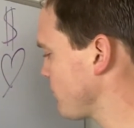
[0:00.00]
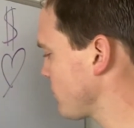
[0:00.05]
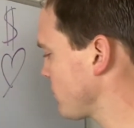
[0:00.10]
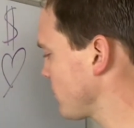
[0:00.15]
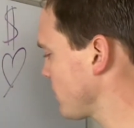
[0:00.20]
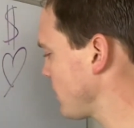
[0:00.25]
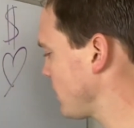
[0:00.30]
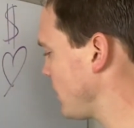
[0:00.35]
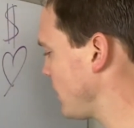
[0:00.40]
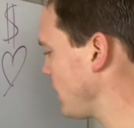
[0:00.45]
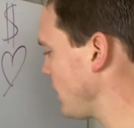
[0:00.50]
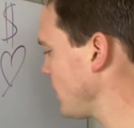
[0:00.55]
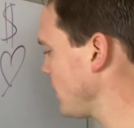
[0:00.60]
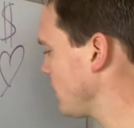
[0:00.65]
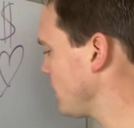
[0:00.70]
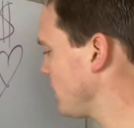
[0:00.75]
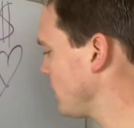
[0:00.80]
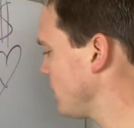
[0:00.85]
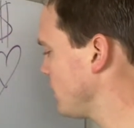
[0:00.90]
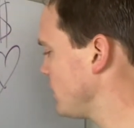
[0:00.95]
Okay?
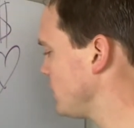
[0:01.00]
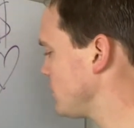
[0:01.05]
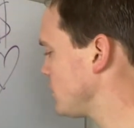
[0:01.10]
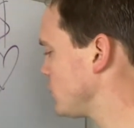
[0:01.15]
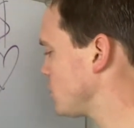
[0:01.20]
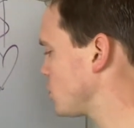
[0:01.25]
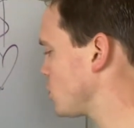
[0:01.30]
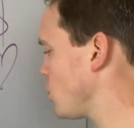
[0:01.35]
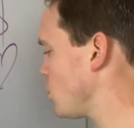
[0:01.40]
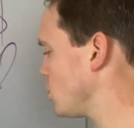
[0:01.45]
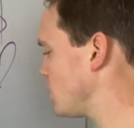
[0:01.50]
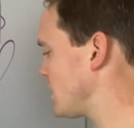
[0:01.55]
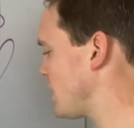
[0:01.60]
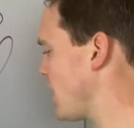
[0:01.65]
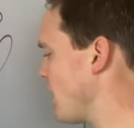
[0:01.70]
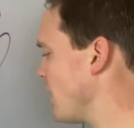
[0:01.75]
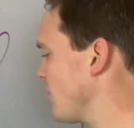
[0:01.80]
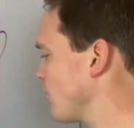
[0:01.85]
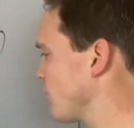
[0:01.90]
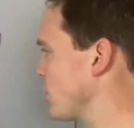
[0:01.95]
So
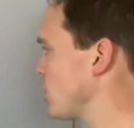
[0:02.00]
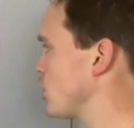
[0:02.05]
to every